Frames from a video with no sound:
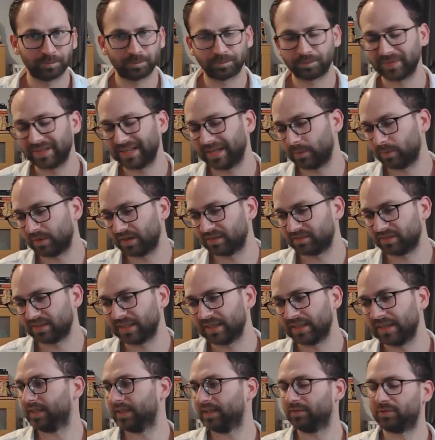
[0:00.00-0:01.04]
However,
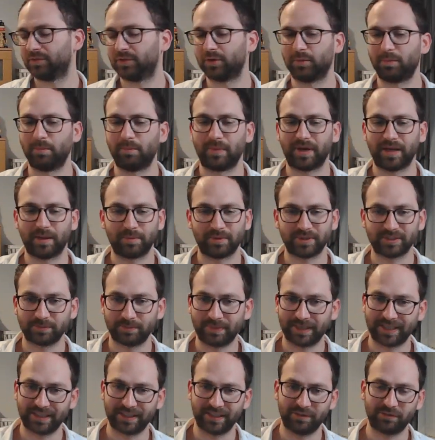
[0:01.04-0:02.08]
from my
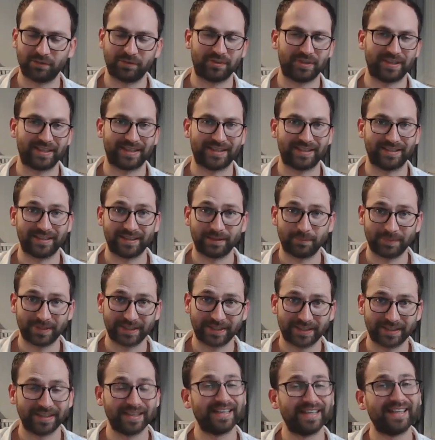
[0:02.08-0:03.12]
perspective of an academic,
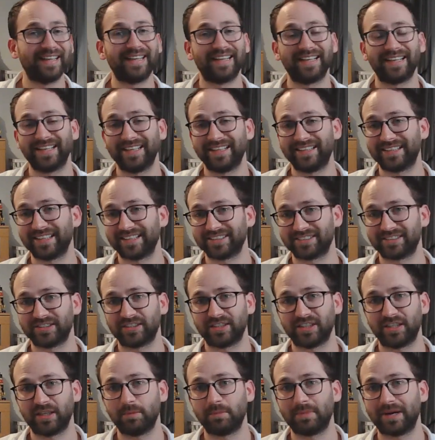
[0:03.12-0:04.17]
it doesn't really
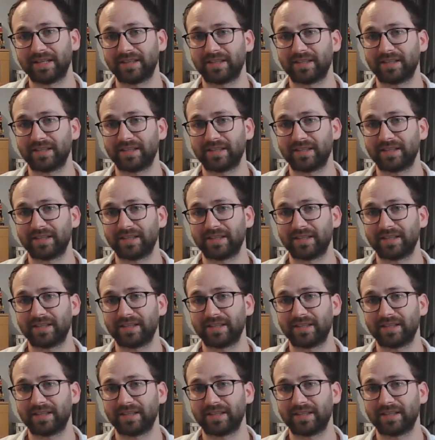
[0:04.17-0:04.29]
matter.